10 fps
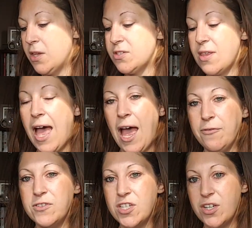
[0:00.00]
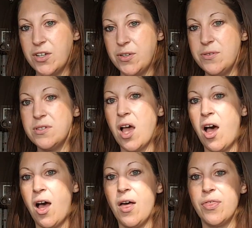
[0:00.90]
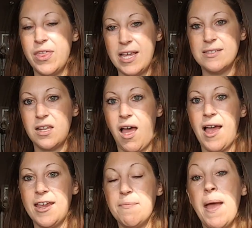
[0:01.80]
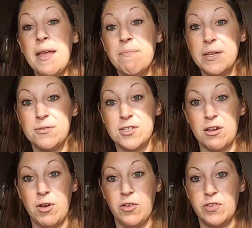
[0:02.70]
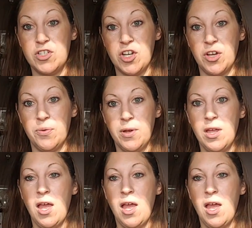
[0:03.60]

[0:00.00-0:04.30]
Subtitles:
So the have tos are things like paying bills that are overdue.